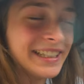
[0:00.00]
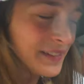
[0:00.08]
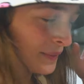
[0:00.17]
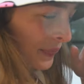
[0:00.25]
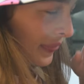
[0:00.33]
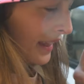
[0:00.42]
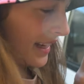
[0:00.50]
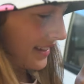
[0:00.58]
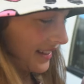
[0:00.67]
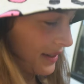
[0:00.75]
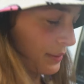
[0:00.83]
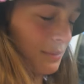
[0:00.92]
I
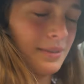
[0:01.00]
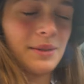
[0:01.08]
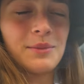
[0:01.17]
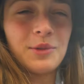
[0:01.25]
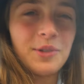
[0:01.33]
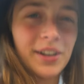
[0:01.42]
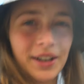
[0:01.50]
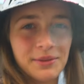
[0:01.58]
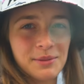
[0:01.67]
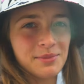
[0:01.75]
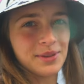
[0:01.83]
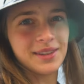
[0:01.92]
think I will buy more and I
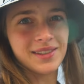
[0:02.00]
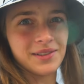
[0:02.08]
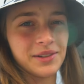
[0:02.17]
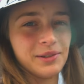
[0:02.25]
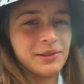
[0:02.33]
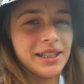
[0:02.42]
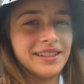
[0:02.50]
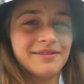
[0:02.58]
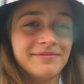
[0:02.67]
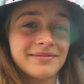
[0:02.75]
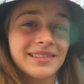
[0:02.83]
will put this everywhere.